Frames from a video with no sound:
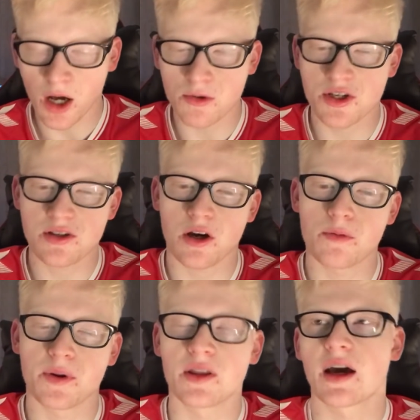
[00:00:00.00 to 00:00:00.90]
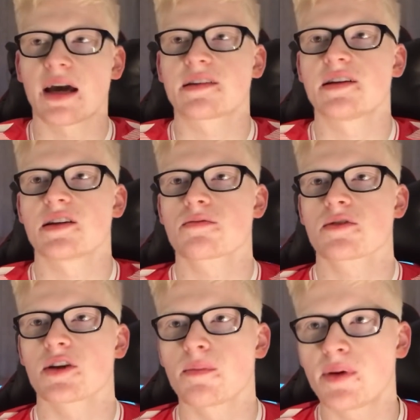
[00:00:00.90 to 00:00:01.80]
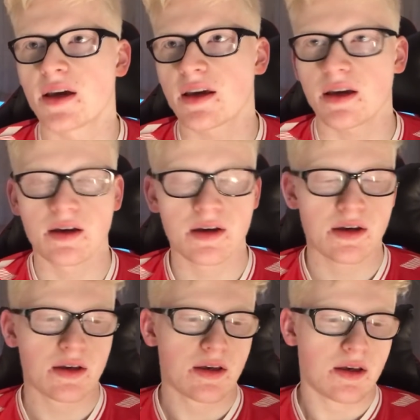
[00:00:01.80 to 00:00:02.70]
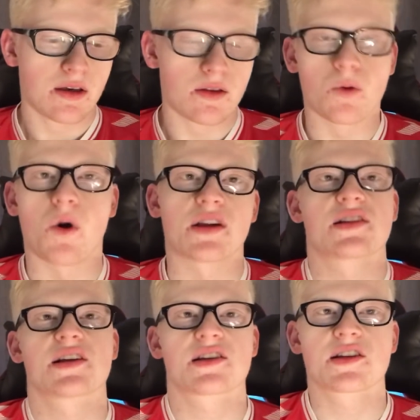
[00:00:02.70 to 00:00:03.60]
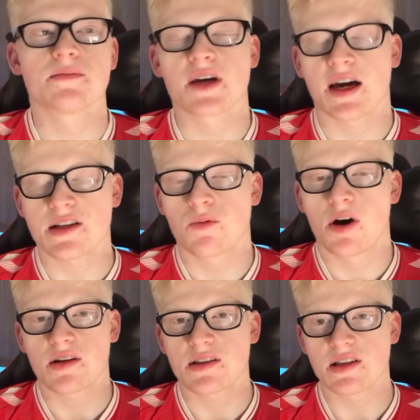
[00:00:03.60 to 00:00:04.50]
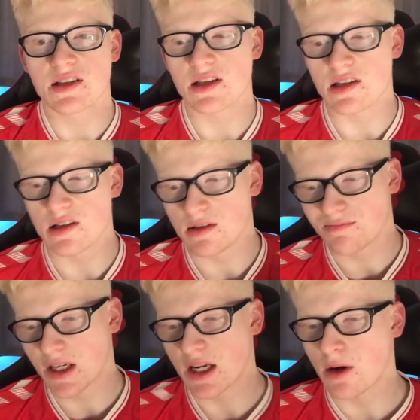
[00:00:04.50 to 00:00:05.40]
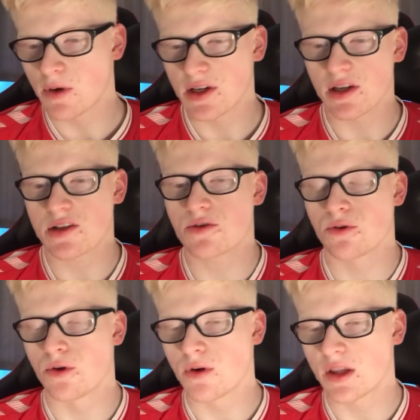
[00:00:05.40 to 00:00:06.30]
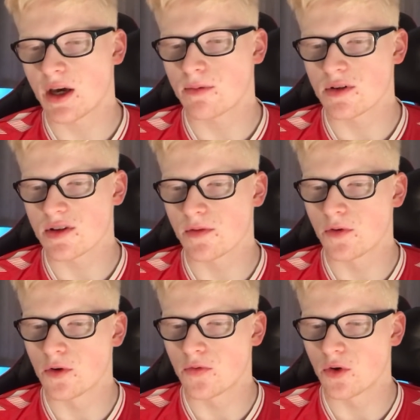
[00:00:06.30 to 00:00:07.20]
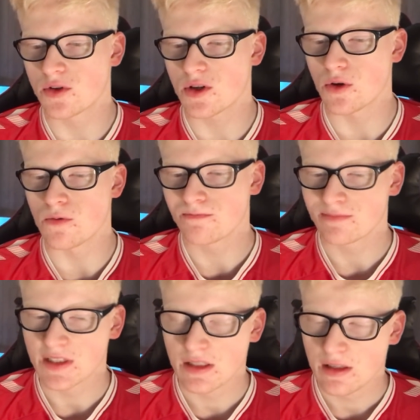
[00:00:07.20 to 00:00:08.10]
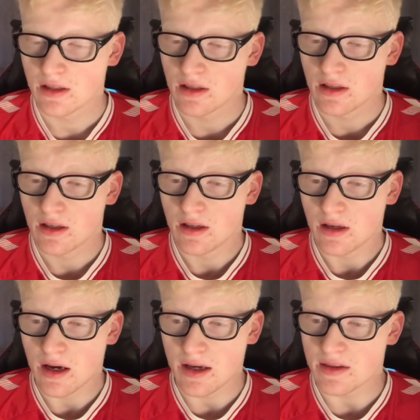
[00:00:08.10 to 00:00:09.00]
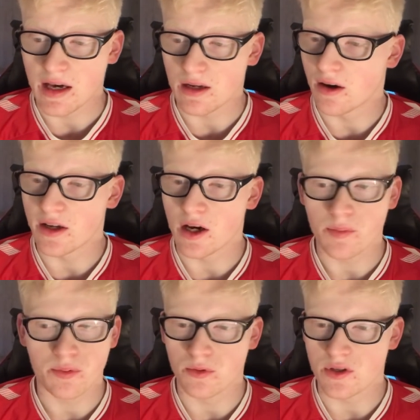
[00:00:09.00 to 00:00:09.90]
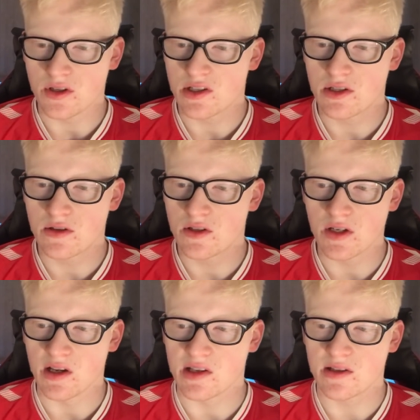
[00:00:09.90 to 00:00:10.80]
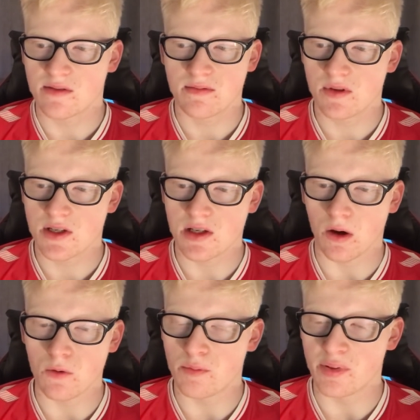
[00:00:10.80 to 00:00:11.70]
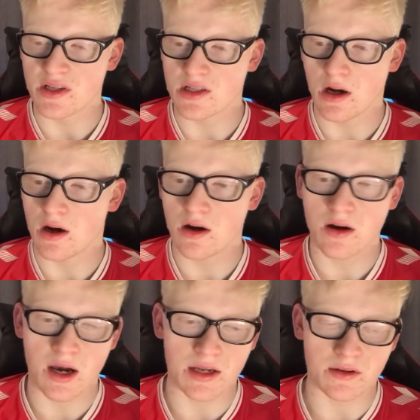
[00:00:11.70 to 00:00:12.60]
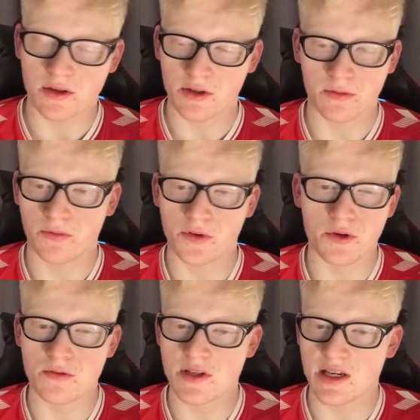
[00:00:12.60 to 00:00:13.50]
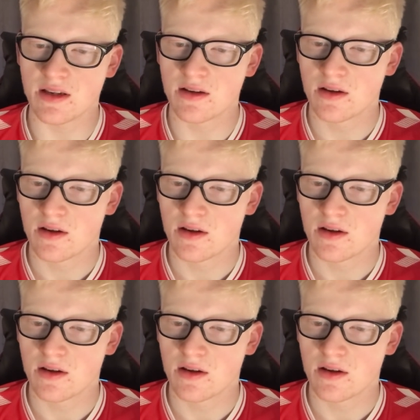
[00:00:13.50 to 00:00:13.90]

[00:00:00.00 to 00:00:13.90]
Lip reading: was just hoping that Adkins was going to pick the one system that has worked this season in our win against Crewe, and that was the 4-4-2. And that lineup was just so bizarre and confusing.